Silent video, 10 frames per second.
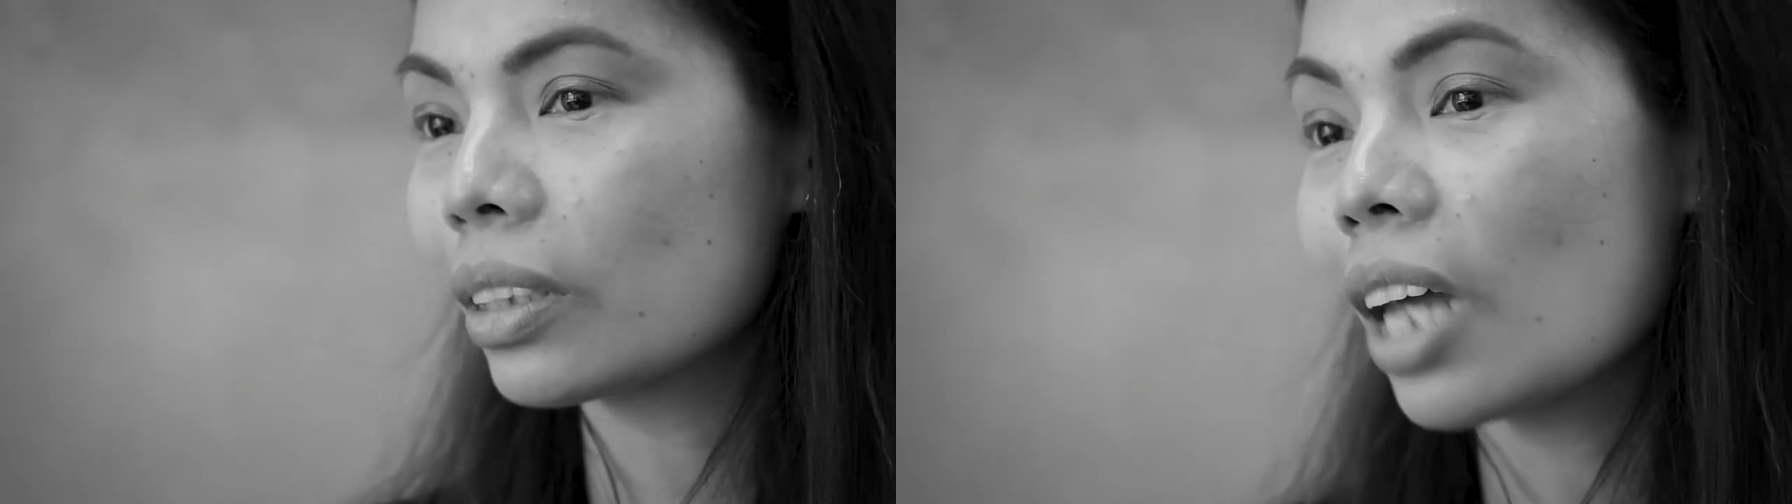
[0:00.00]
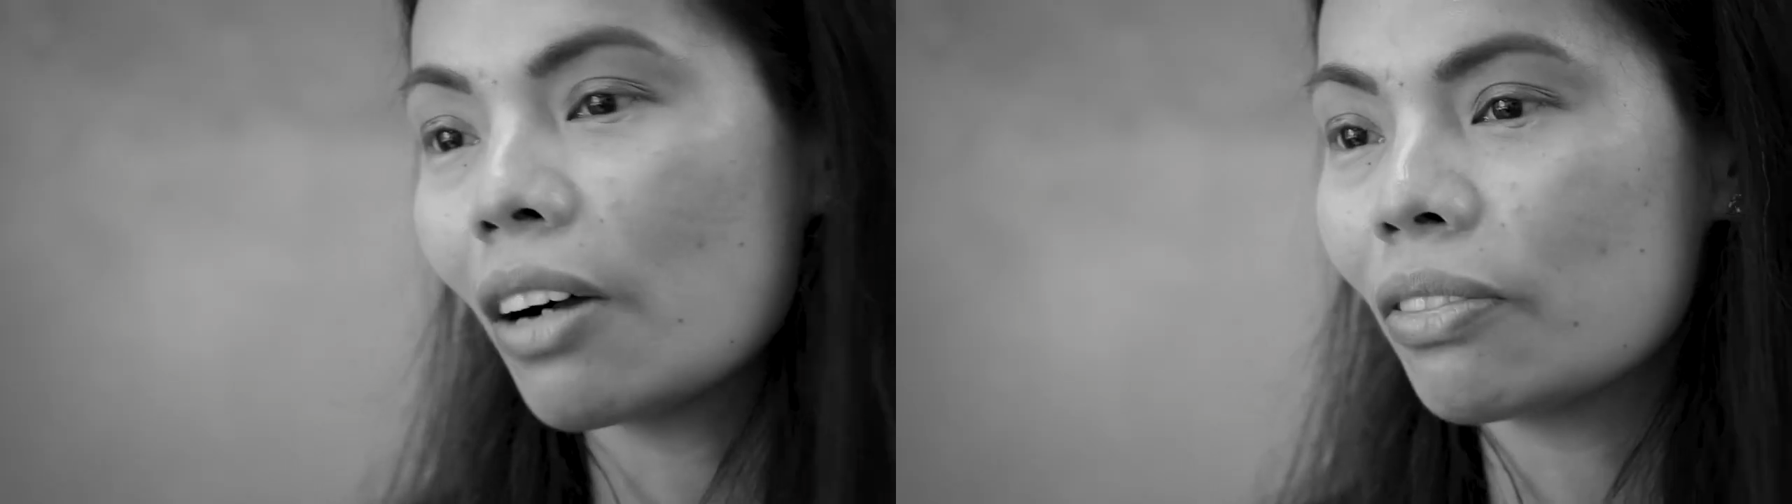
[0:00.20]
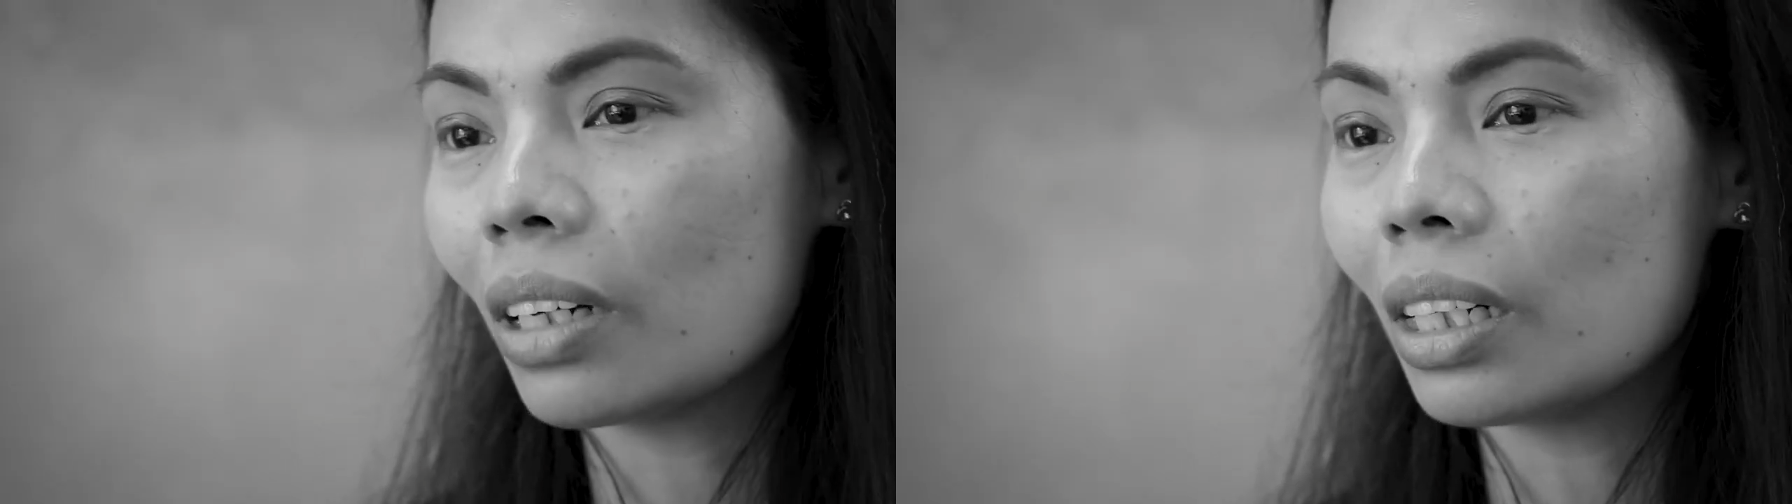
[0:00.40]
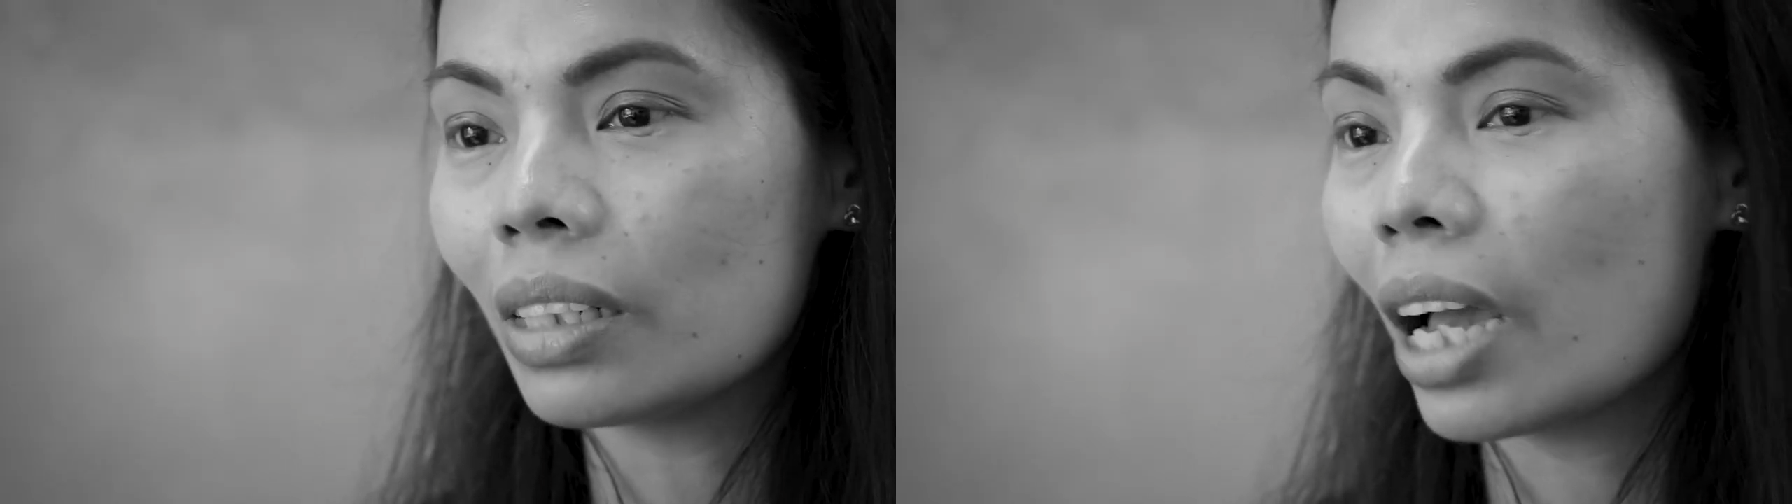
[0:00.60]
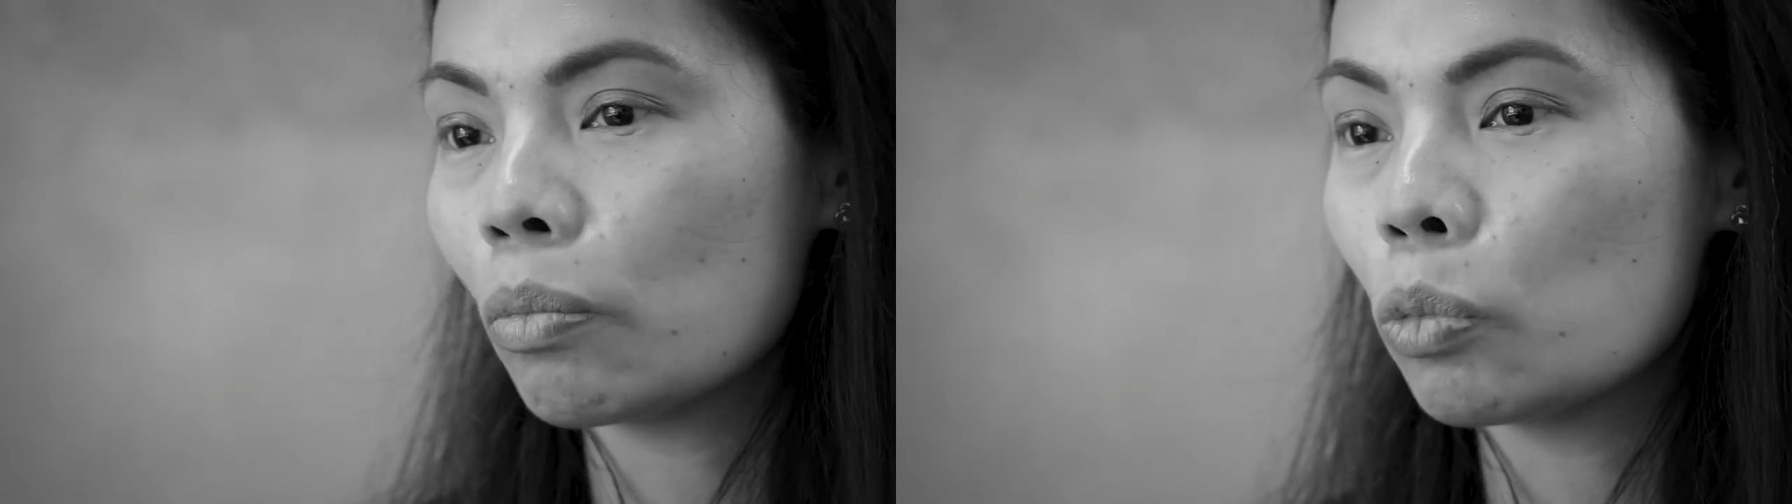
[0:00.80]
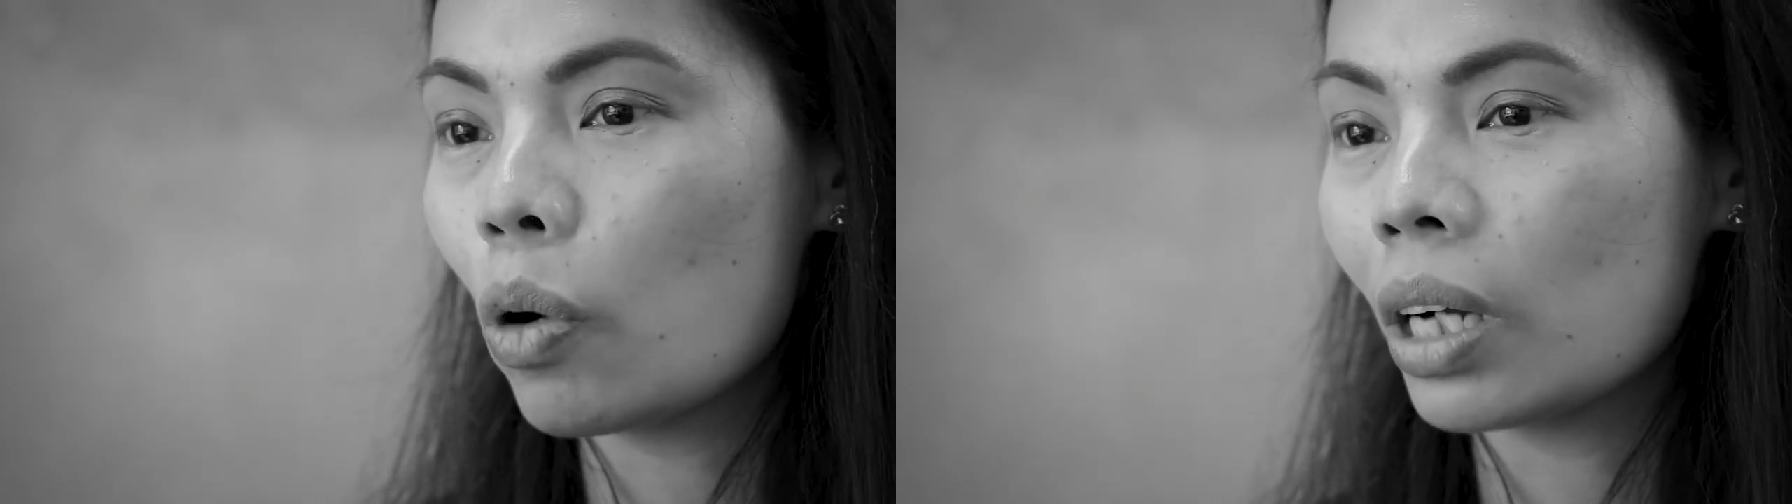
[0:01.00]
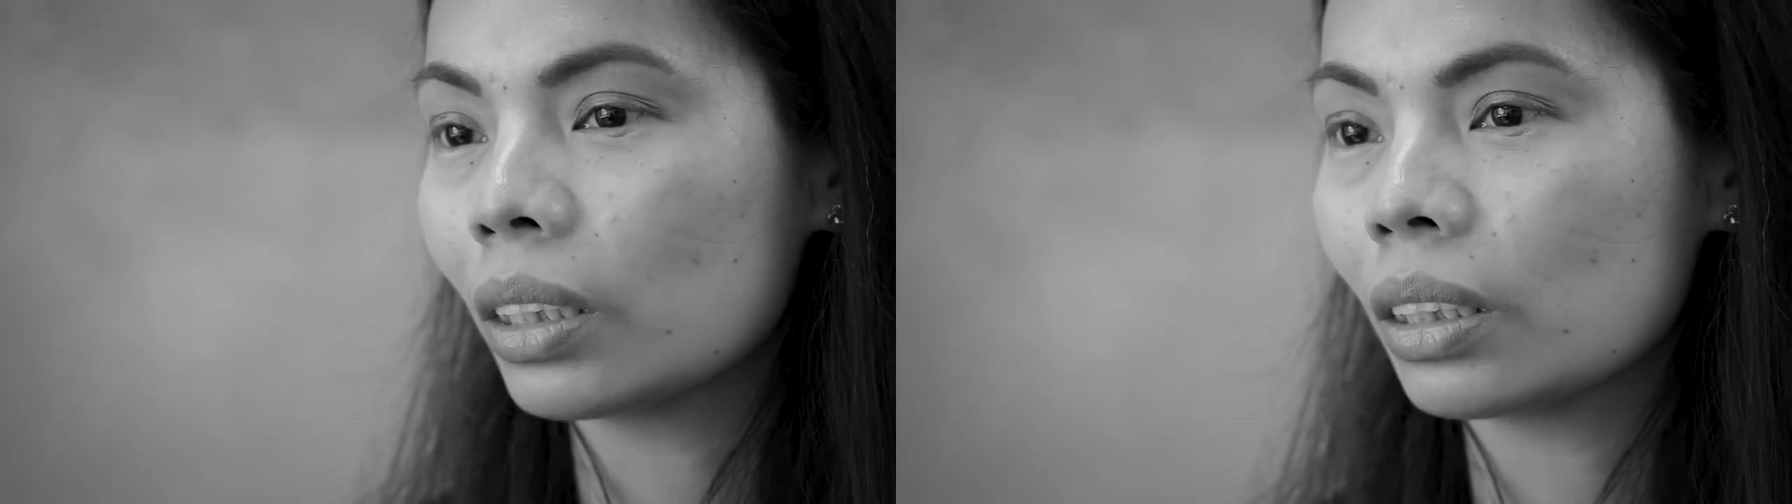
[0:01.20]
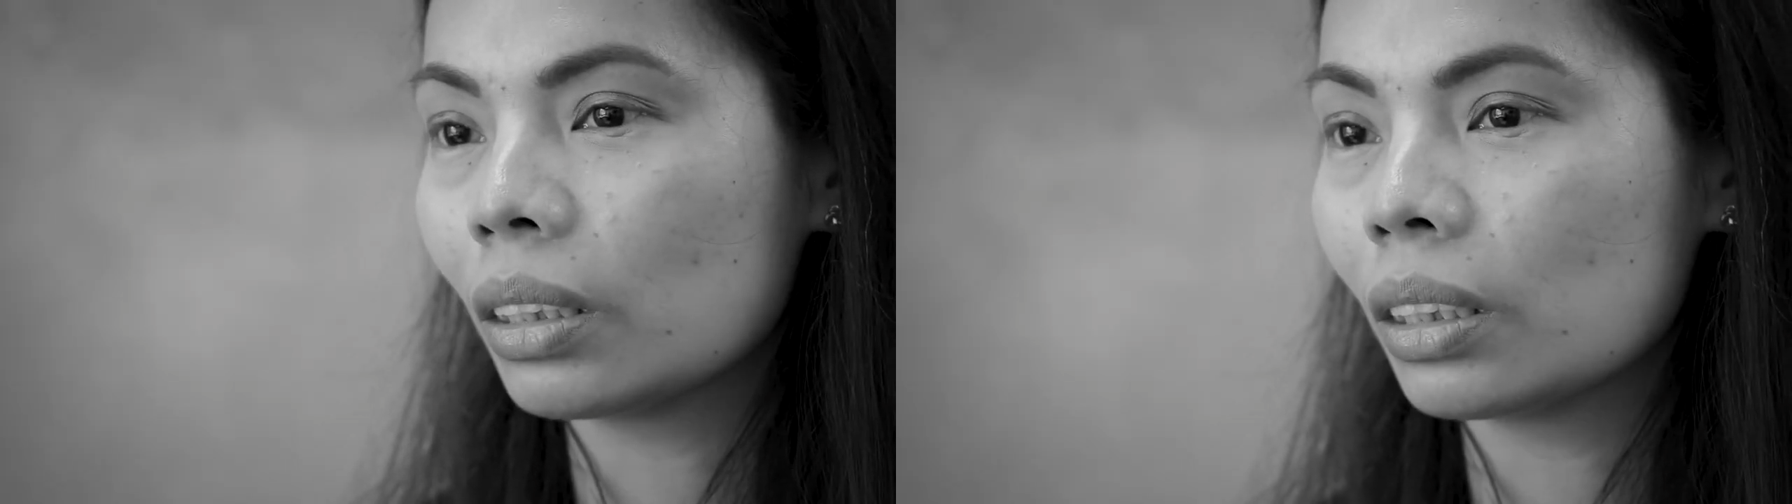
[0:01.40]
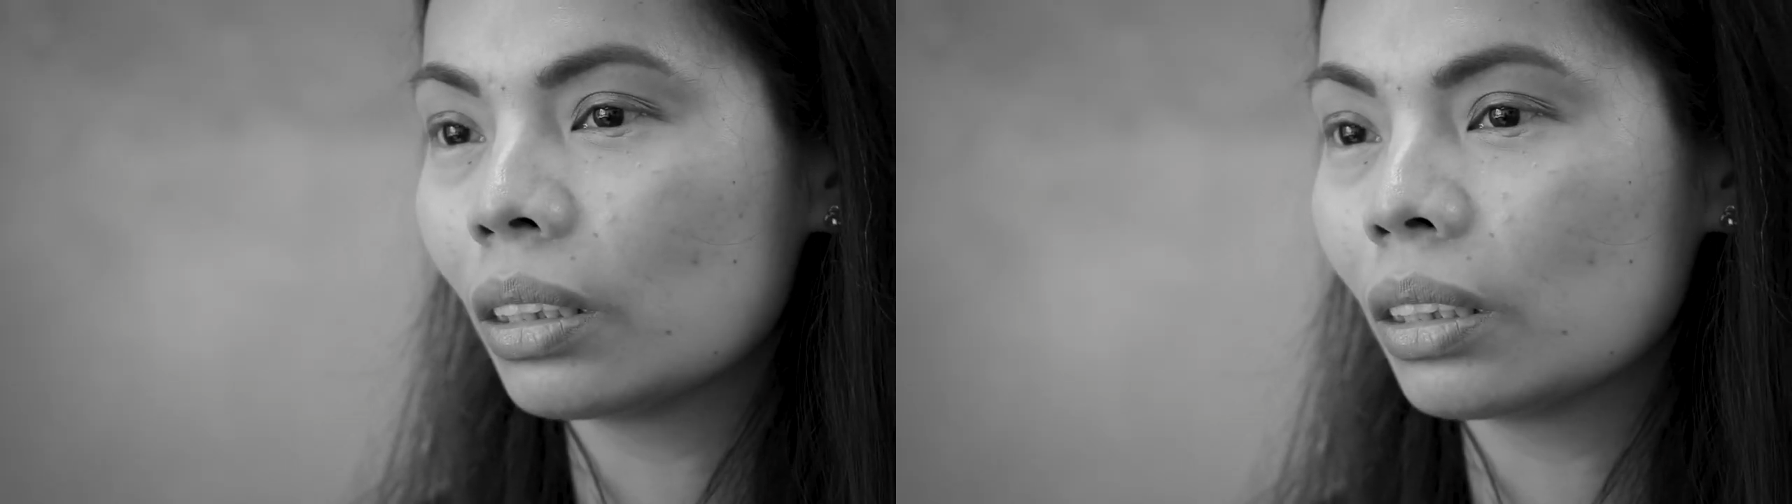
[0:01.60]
tough our life was.